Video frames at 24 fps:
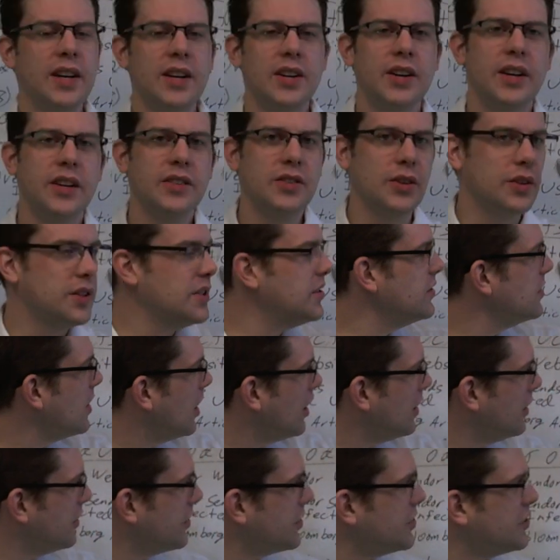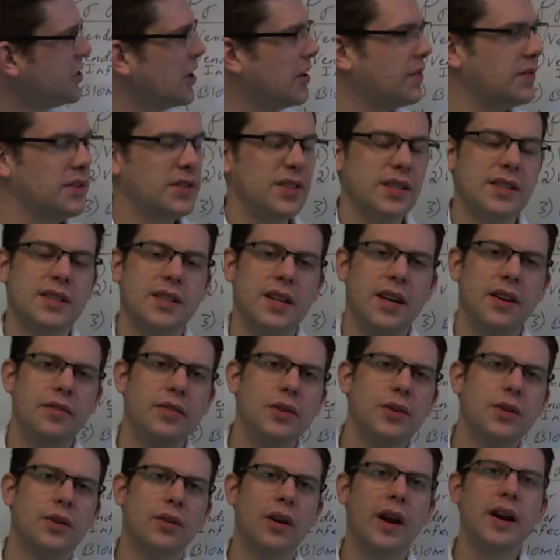So this is all under services. If you
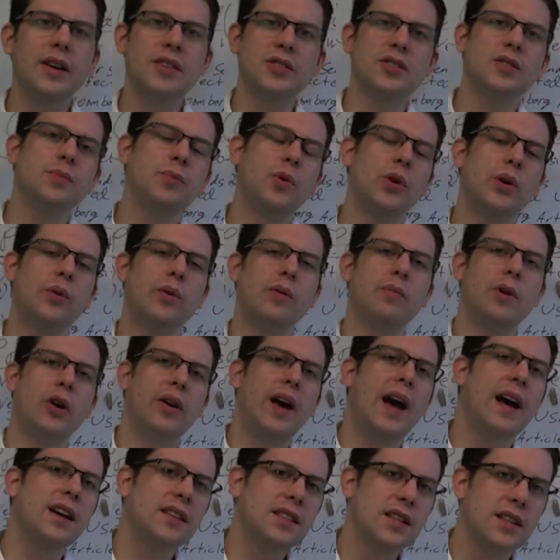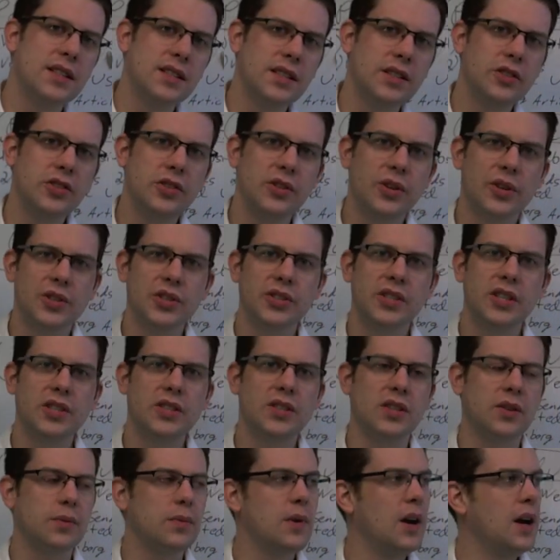grant someone remote access into your
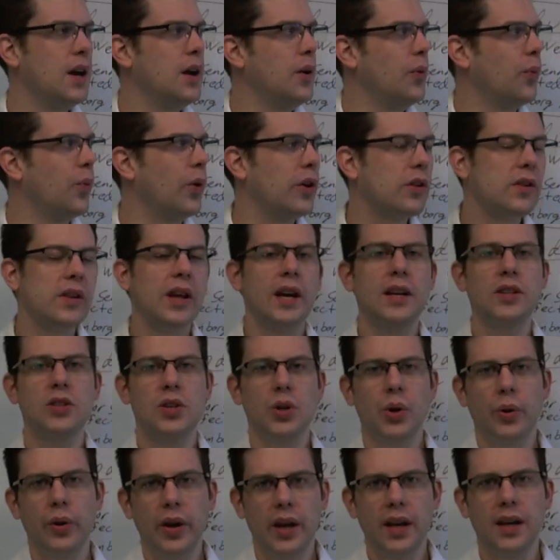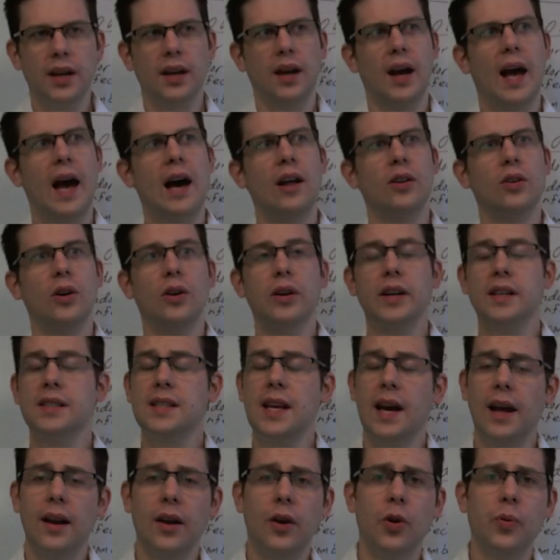system, what are they doing? How long is
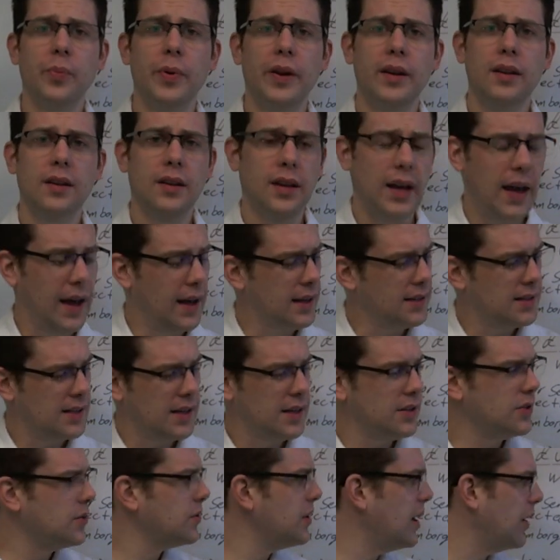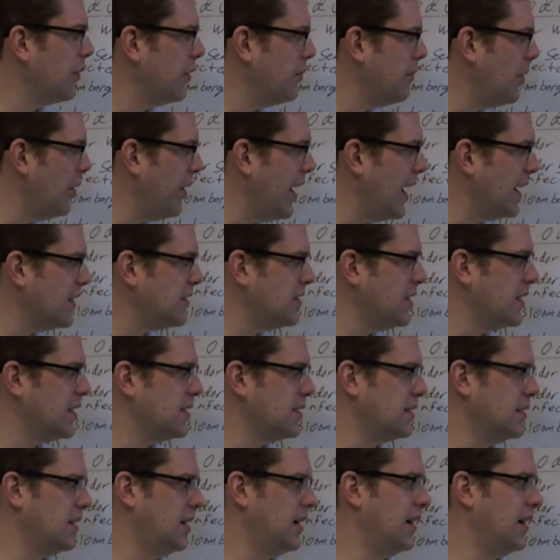that open access or that remote access